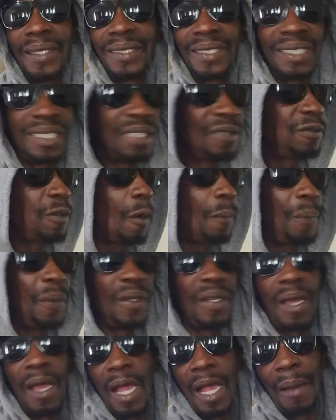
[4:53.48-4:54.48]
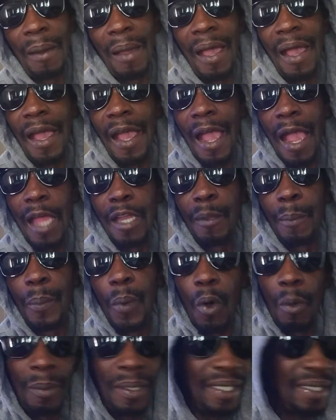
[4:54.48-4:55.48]
give up, you know, I the
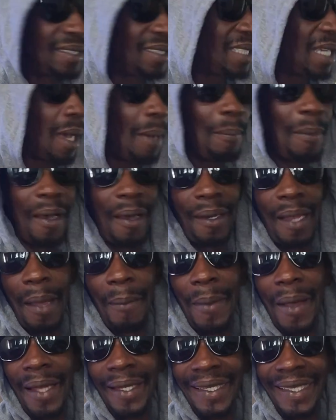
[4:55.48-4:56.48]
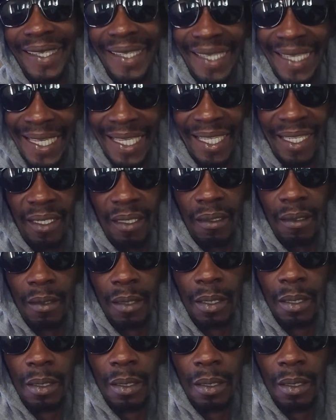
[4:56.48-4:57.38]
public say, a man dead, you know.